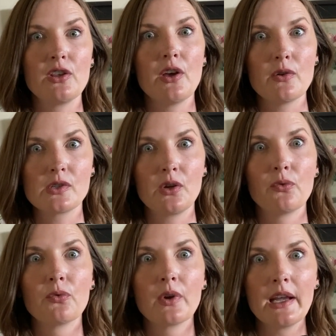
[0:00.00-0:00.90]
those who
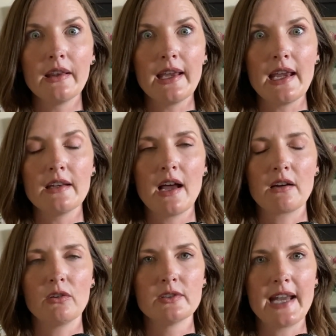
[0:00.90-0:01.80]
really
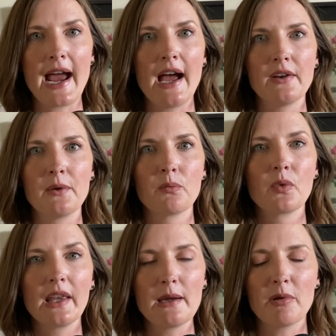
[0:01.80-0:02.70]
knuckled down and
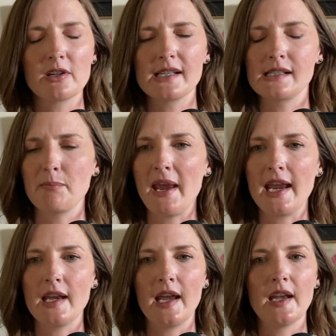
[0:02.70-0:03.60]
really
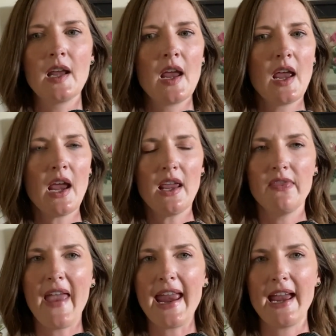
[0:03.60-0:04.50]
participated,
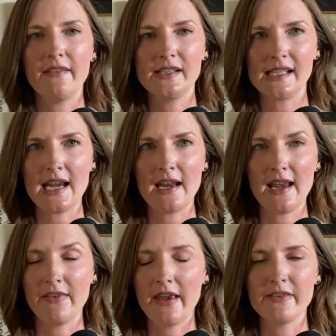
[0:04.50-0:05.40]
they have seen,
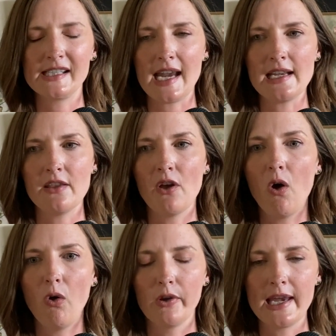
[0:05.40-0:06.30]
and they've stayed in the
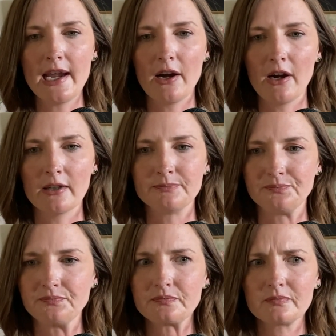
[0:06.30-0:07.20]
whole year,
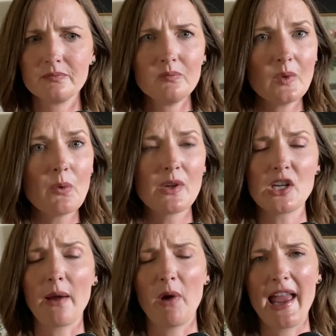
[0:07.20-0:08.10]
which
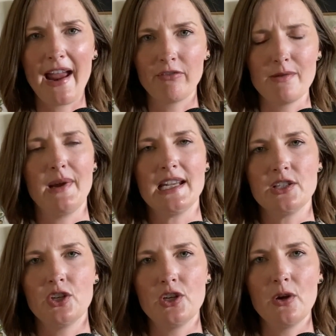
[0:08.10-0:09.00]
I want everybody
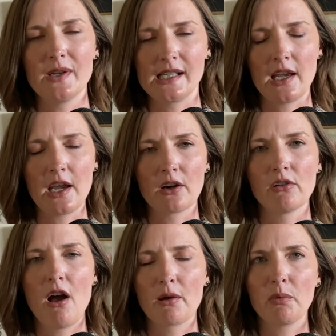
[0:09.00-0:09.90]
to do. It's a
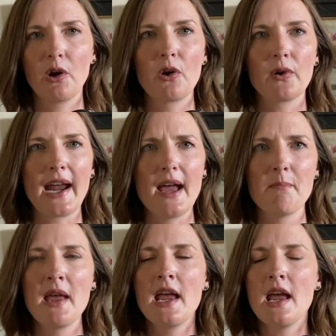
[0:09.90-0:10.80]
year-long
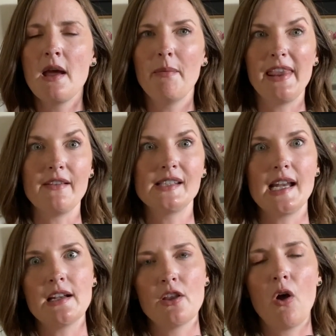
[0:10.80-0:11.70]
program, but they've
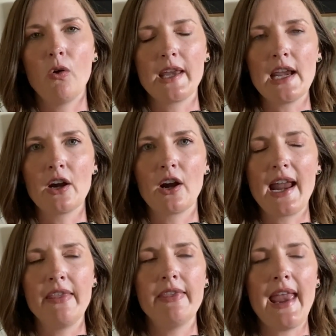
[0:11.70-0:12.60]
stayed in the whole year
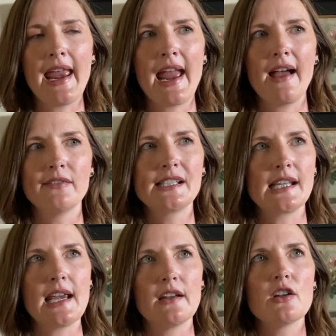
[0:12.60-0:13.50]
and they have
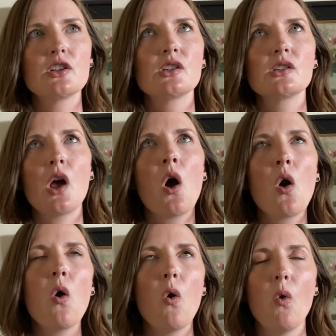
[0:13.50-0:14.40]
seen
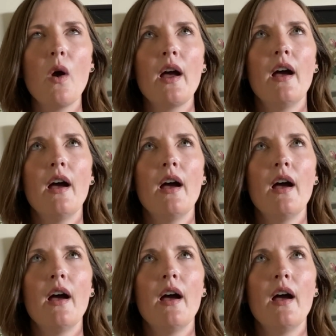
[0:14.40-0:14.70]
so